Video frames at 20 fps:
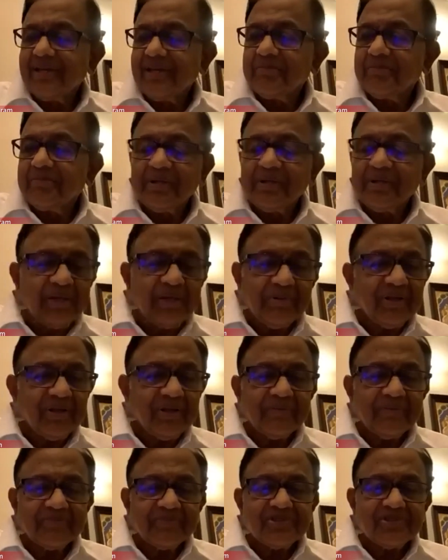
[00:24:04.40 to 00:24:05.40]
but they will
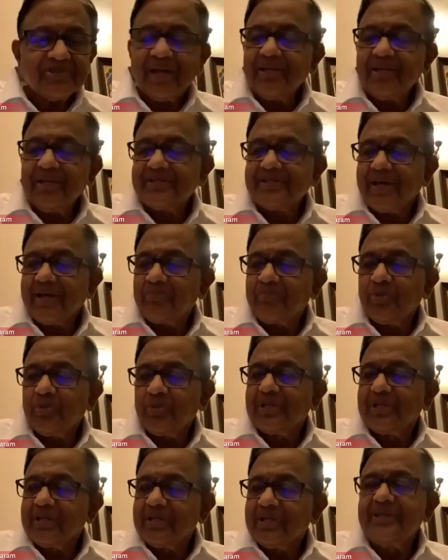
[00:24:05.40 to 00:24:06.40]
tie it up with
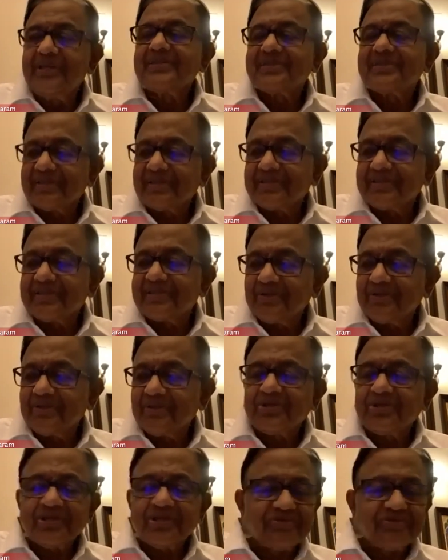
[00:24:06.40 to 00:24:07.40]
leases,
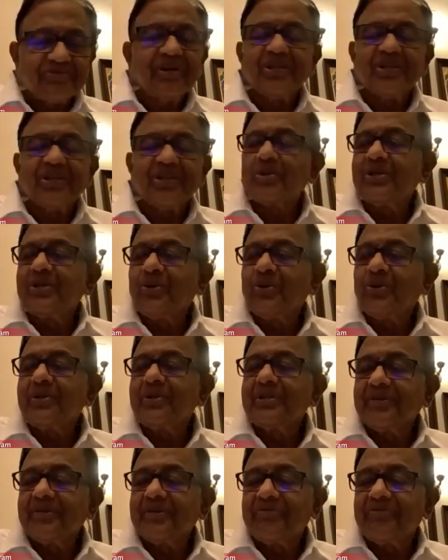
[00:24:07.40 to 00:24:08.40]
which is virtually
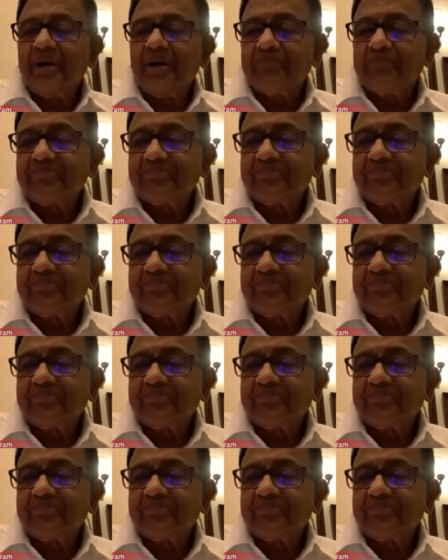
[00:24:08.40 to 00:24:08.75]
owning the farm.